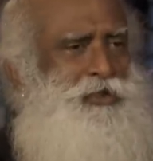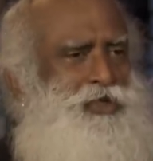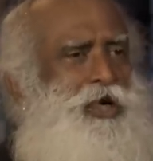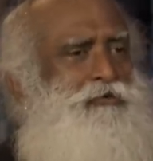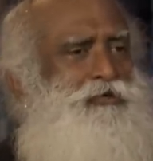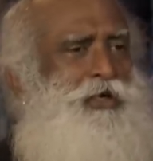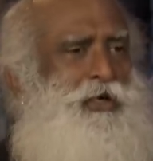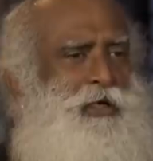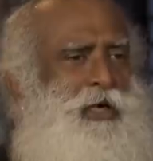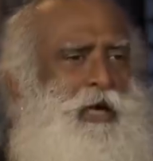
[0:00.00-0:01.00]

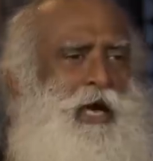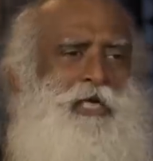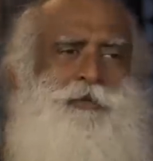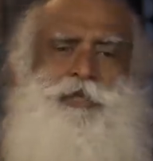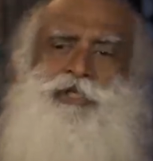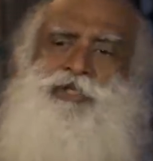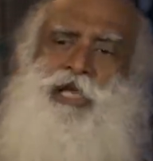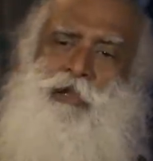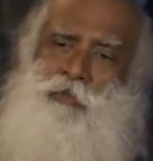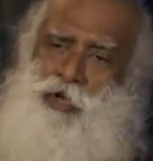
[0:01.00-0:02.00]
Suffering has been
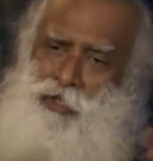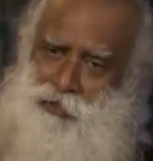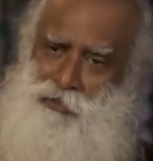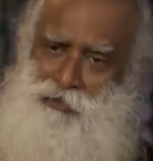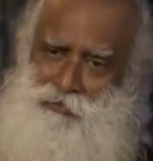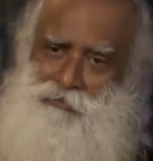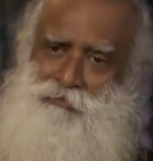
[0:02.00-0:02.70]
celebrated.